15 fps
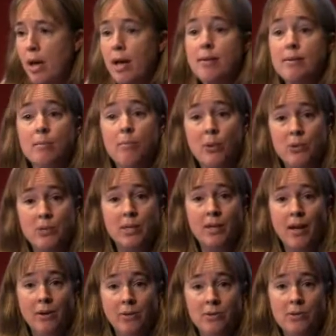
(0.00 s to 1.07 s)
as opposing
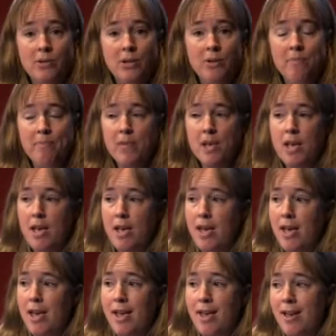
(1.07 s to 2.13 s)
counsel.
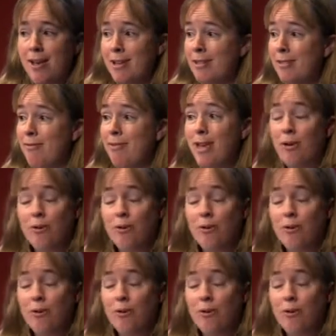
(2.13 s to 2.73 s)
And if they